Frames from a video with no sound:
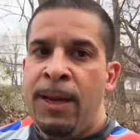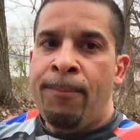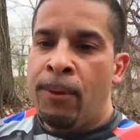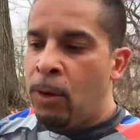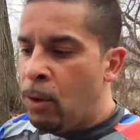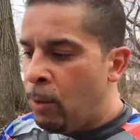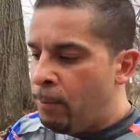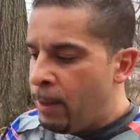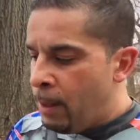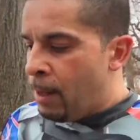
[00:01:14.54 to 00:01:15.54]

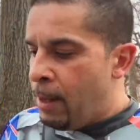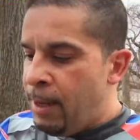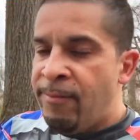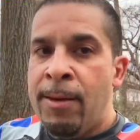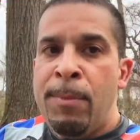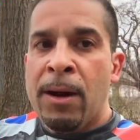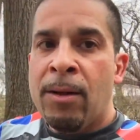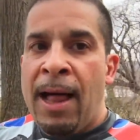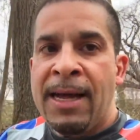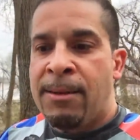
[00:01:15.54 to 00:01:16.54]
people, even middle
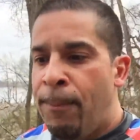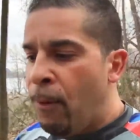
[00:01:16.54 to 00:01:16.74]
class and